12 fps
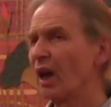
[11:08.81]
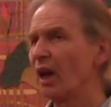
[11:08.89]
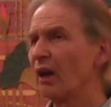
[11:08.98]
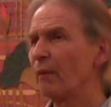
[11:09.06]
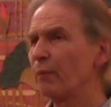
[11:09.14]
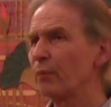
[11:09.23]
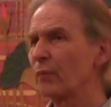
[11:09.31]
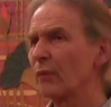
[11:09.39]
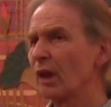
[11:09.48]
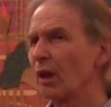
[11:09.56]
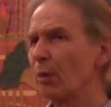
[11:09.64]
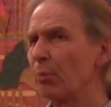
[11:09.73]

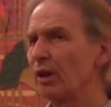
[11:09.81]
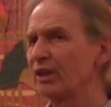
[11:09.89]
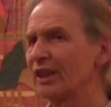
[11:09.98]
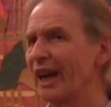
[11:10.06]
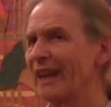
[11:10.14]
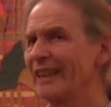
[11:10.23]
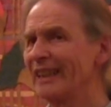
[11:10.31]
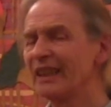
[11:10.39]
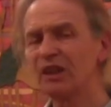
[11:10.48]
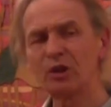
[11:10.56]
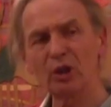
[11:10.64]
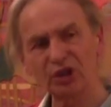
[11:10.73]
But I
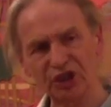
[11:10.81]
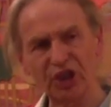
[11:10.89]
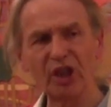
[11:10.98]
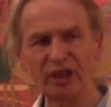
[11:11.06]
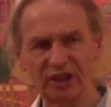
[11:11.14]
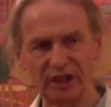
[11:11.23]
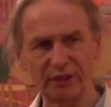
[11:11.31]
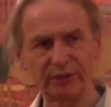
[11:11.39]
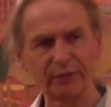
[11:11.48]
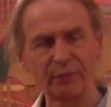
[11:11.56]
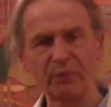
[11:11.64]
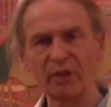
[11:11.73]
needed an alternative.